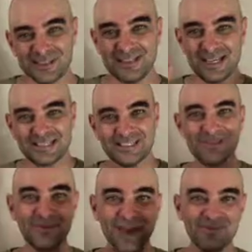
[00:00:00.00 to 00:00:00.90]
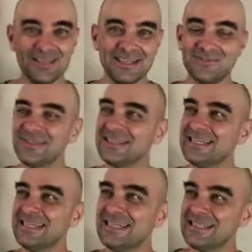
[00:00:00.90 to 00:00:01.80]
there was dust and crap getting in with the
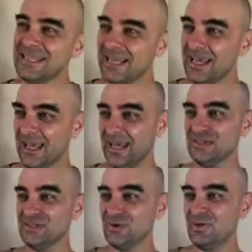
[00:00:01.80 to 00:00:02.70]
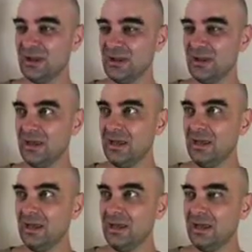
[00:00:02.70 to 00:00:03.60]
teas. And I just sort of went,
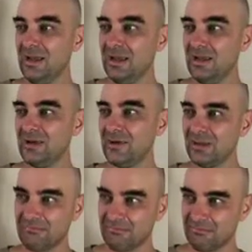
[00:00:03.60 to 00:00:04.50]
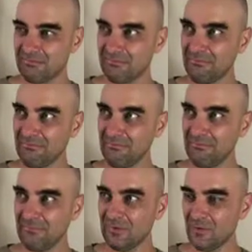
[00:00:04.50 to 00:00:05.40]
you know, like,
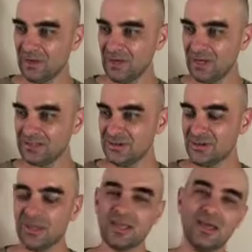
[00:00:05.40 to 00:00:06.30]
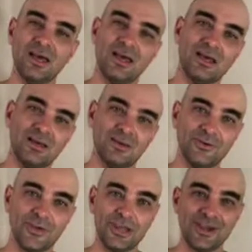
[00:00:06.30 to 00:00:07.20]
what are you guys doing? They're like,
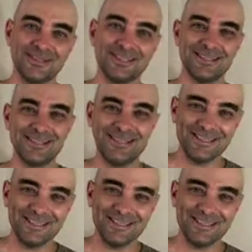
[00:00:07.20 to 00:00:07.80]
who cares?